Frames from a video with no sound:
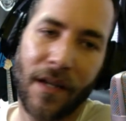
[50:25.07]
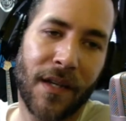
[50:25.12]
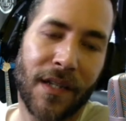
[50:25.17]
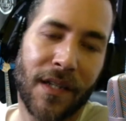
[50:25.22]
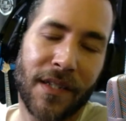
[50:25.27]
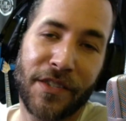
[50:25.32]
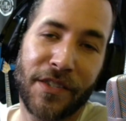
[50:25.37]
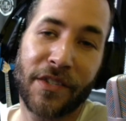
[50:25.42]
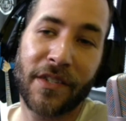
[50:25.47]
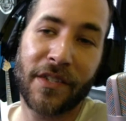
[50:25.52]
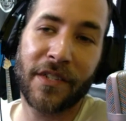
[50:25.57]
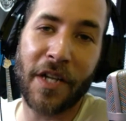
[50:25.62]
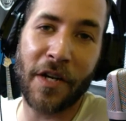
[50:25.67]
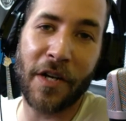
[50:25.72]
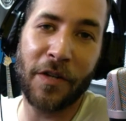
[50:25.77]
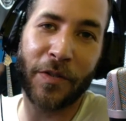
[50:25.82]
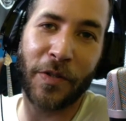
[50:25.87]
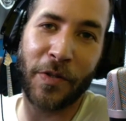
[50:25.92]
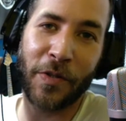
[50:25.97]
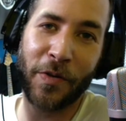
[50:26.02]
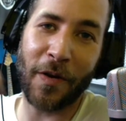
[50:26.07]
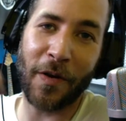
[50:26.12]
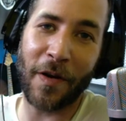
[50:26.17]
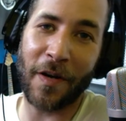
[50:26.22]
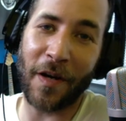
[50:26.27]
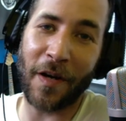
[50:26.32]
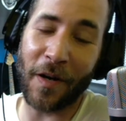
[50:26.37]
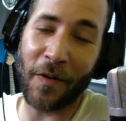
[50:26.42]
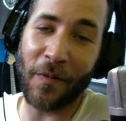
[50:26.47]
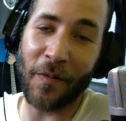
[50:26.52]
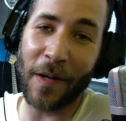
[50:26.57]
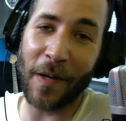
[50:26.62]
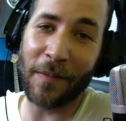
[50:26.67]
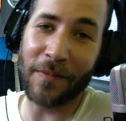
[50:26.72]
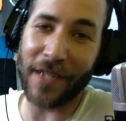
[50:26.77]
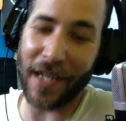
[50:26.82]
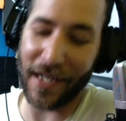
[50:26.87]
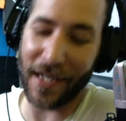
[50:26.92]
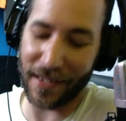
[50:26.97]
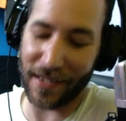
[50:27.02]
You can go to our, our
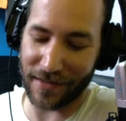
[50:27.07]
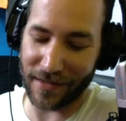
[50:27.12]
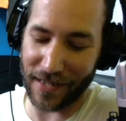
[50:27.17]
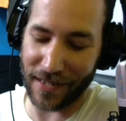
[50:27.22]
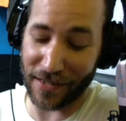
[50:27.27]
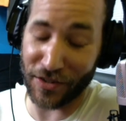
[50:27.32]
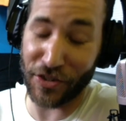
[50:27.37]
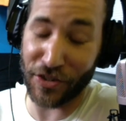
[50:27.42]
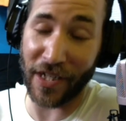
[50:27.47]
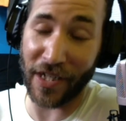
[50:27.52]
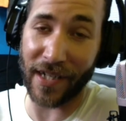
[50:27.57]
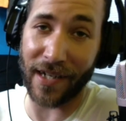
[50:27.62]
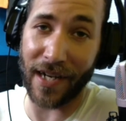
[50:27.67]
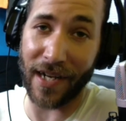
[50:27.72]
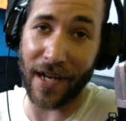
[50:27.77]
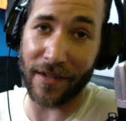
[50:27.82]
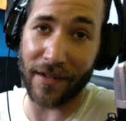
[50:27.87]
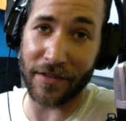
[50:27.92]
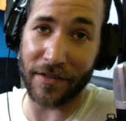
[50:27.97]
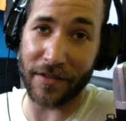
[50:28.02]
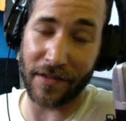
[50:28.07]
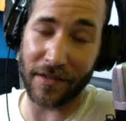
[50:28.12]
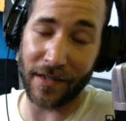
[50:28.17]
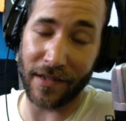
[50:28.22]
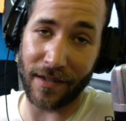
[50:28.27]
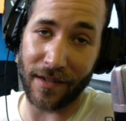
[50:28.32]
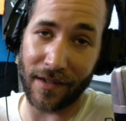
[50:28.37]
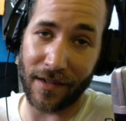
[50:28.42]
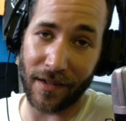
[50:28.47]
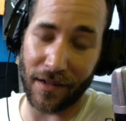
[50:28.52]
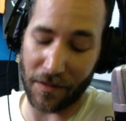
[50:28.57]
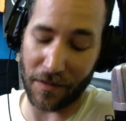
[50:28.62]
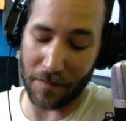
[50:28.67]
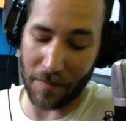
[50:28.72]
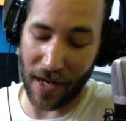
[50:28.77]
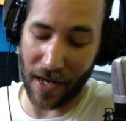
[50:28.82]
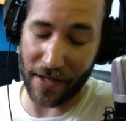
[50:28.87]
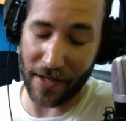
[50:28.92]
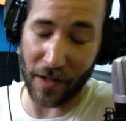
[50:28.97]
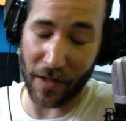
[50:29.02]
website and, and check it out and, her little
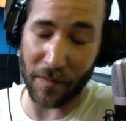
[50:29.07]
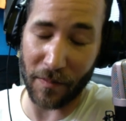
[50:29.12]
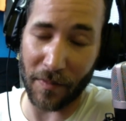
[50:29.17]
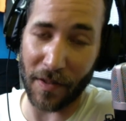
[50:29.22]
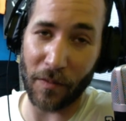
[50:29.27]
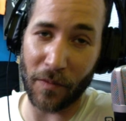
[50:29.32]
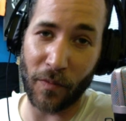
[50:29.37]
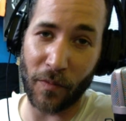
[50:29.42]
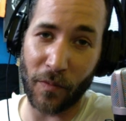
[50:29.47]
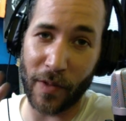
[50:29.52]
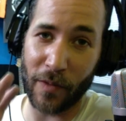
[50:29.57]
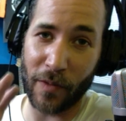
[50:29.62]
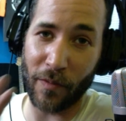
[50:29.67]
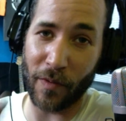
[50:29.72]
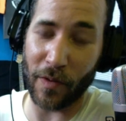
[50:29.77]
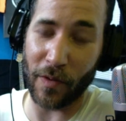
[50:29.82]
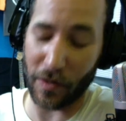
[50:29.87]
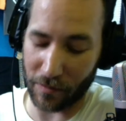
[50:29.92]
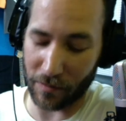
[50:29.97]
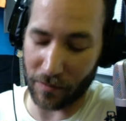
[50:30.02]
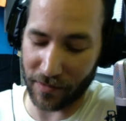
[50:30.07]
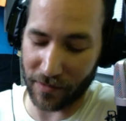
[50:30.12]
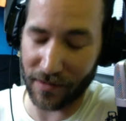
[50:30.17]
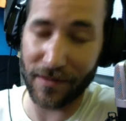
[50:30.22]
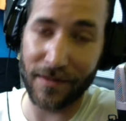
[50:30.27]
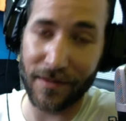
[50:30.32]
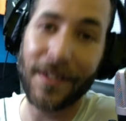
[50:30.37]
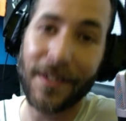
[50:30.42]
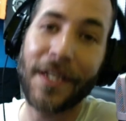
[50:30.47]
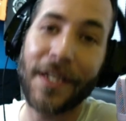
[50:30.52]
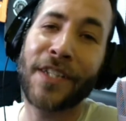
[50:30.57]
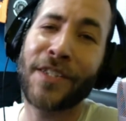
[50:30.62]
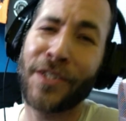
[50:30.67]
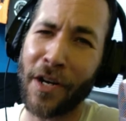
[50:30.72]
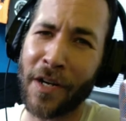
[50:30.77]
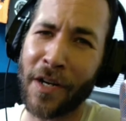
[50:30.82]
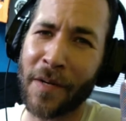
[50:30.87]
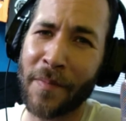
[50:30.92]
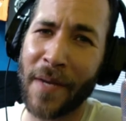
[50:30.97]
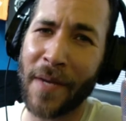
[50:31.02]
bio, but we will
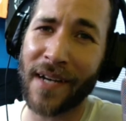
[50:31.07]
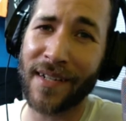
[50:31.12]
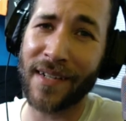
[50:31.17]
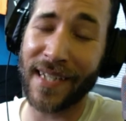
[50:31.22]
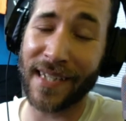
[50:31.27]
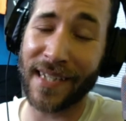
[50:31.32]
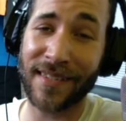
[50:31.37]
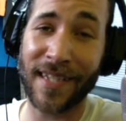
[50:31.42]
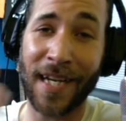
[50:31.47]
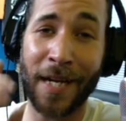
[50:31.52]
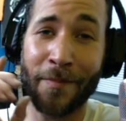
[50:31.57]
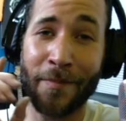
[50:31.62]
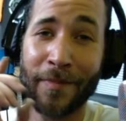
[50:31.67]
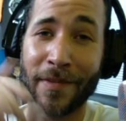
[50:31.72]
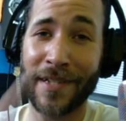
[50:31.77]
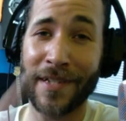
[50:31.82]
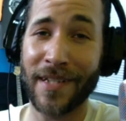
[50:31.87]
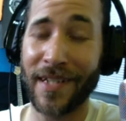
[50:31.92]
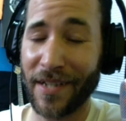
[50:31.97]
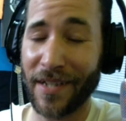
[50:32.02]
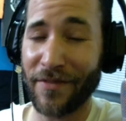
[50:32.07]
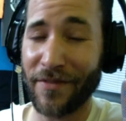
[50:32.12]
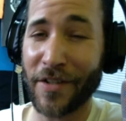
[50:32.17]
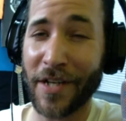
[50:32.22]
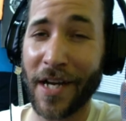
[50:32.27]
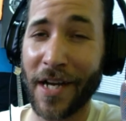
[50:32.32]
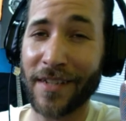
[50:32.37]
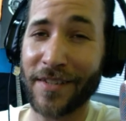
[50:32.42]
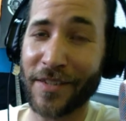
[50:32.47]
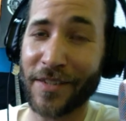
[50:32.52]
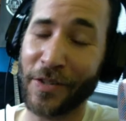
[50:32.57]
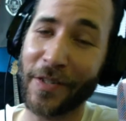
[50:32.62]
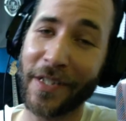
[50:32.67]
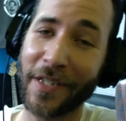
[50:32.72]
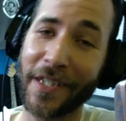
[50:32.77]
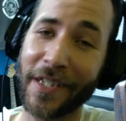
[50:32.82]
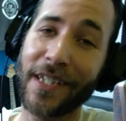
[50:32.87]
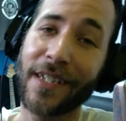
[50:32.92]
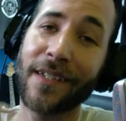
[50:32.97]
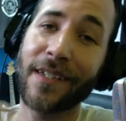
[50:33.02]
talk about it next time. If you guys tune
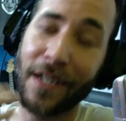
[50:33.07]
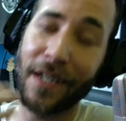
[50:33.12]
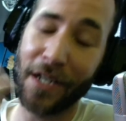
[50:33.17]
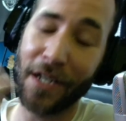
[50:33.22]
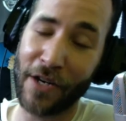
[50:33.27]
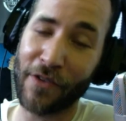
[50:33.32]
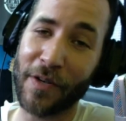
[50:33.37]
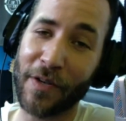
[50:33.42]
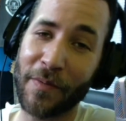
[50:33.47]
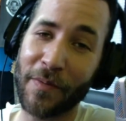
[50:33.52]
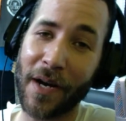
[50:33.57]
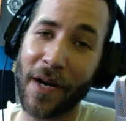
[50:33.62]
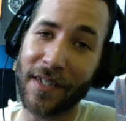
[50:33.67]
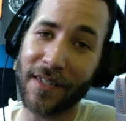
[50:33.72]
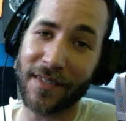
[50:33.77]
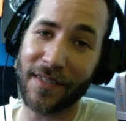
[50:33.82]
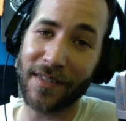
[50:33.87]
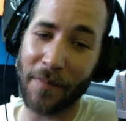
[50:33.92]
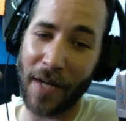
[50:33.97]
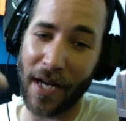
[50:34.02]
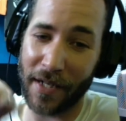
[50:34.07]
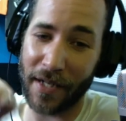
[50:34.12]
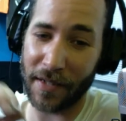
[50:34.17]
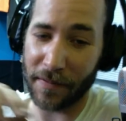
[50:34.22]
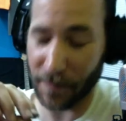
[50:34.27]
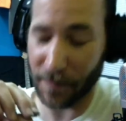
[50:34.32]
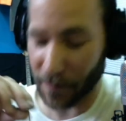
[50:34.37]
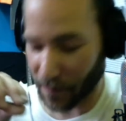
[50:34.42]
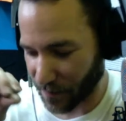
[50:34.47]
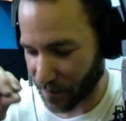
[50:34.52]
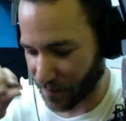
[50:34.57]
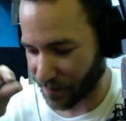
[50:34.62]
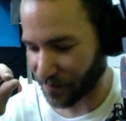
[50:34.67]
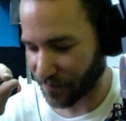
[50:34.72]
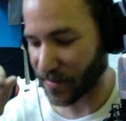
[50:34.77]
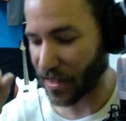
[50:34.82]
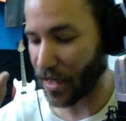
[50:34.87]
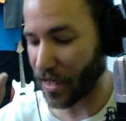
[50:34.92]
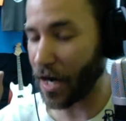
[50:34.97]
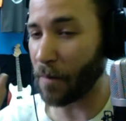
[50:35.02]
in, remind us about it.
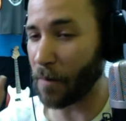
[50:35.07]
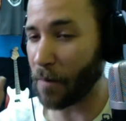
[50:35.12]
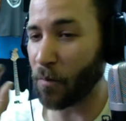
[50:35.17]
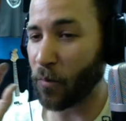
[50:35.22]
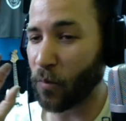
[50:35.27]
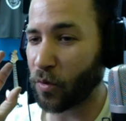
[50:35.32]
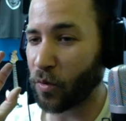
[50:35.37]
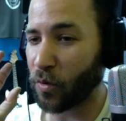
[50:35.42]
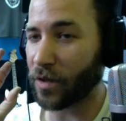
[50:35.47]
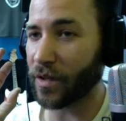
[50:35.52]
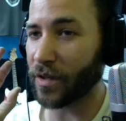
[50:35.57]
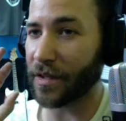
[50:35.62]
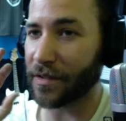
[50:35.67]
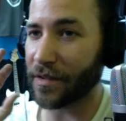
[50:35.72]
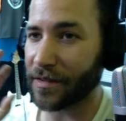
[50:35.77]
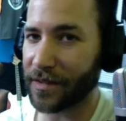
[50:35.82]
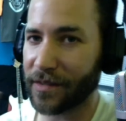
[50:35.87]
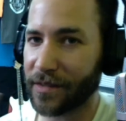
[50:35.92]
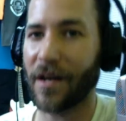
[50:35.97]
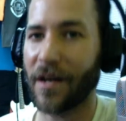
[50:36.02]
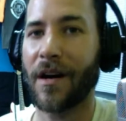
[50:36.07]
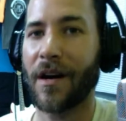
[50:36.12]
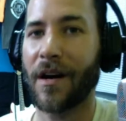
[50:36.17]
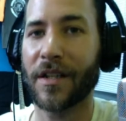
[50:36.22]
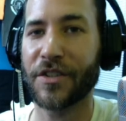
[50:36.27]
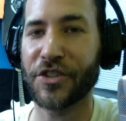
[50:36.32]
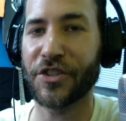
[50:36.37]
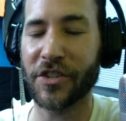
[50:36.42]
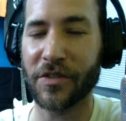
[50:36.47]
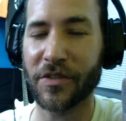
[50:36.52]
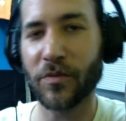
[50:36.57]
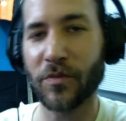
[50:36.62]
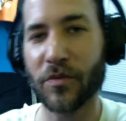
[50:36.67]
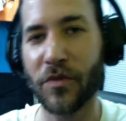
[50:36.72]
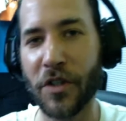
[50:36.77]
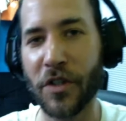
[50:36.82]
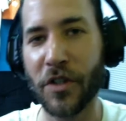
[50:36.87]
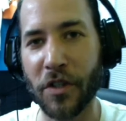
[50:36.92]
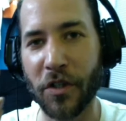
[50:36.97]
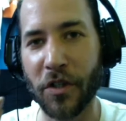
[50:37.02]
Um, we're going to talk just
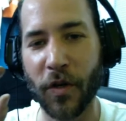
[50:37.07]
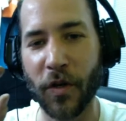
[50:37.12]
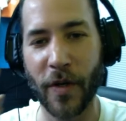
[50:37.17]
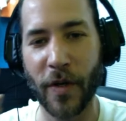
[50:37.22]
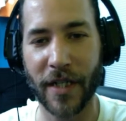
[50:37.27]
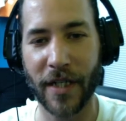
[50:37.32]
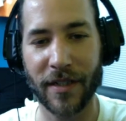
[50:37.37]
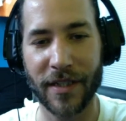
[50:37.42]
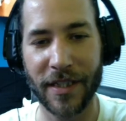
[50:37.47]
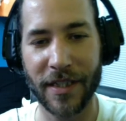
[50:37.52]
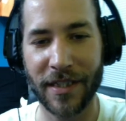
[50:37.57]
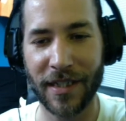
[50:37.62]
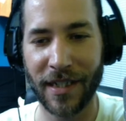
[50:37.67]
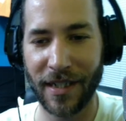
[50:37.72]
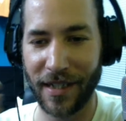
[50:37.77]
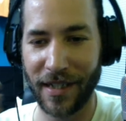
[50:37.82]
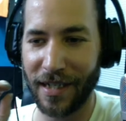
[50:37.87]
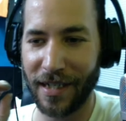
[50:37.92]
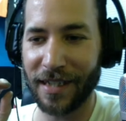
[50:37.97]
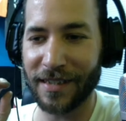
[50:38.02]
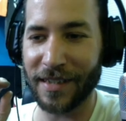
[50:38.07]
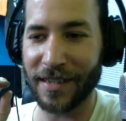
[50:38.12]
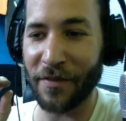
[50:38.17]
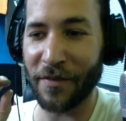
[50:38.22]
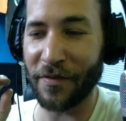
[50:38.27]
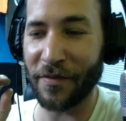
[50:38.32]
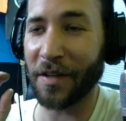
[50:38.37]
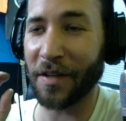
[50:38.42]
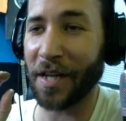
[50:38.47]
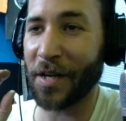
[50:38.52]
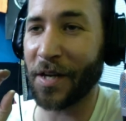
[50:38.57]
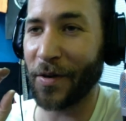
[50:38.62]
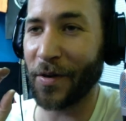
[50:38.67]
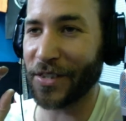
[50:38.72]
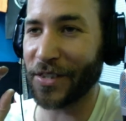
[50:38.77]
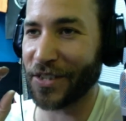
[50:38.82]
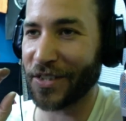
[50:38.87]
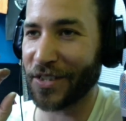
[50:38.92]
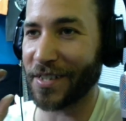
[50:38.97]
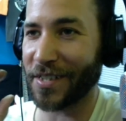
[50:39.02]
real quickly because I feel like we
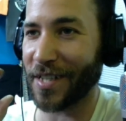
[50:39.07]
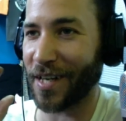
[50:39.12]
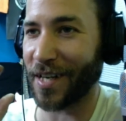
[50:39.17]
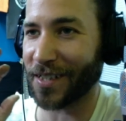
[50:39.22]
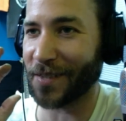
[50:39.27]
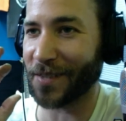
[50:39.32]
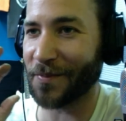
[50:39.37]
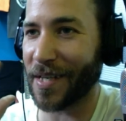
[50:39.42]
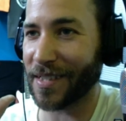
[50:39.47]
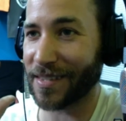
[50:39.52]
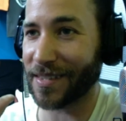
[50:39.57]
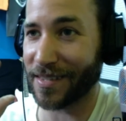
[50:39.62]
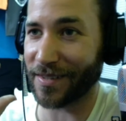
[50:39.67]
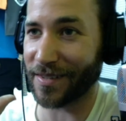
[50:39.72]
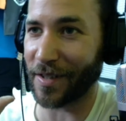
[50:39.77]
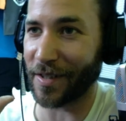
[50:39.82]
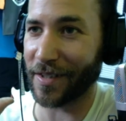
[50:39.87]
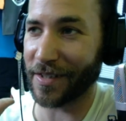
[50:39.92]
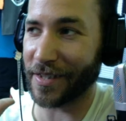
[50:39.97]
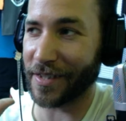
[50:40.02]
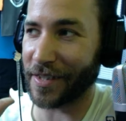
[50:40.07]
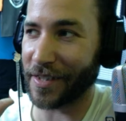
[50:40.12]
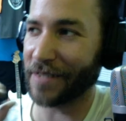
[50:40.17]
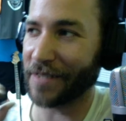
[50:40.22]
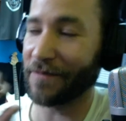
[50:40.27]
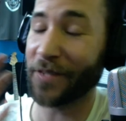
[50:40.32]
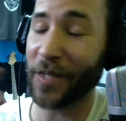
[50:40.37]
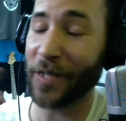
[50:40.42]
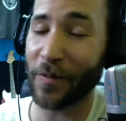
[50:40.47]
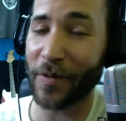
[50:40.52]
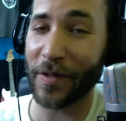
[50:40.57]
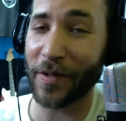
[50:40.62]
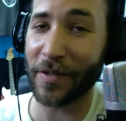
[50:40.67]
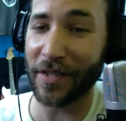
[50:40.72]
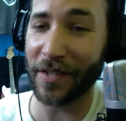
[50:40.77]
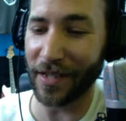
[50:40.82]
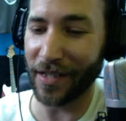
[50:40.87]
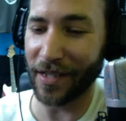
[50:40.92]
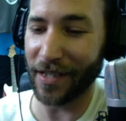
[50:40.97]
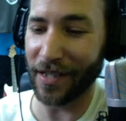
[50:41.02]
should have talked about this earlier, even though we
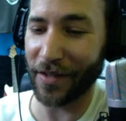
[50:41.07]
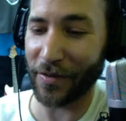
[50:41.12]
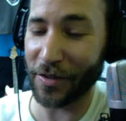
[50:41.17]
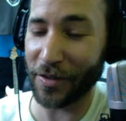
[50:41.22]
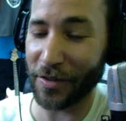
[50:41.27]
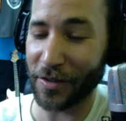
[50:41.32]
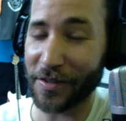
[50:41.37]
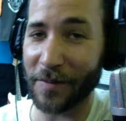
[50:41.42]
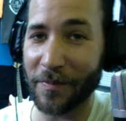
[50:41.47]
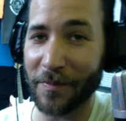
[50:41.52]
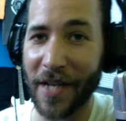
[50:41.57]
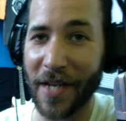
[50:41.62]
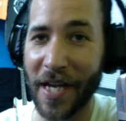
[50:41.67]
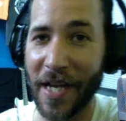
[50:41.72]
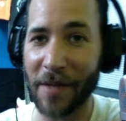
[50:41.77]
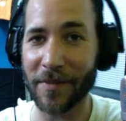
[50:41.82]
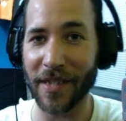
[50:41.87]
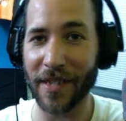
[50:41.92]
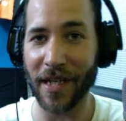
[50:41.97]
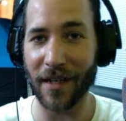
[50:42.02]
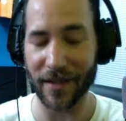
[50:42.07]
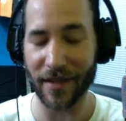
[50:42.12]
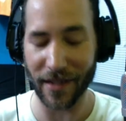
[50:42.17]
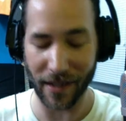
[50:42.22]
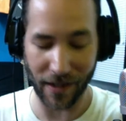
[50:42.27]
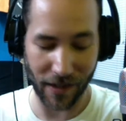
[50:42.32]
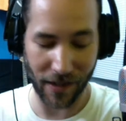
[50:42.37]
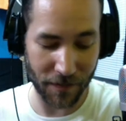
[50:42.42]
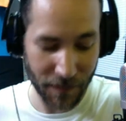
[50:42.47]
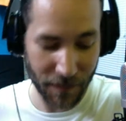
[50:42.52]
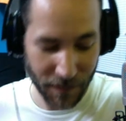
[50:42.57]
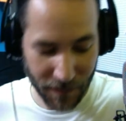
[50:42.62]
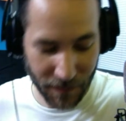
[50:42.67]
threw some names out there.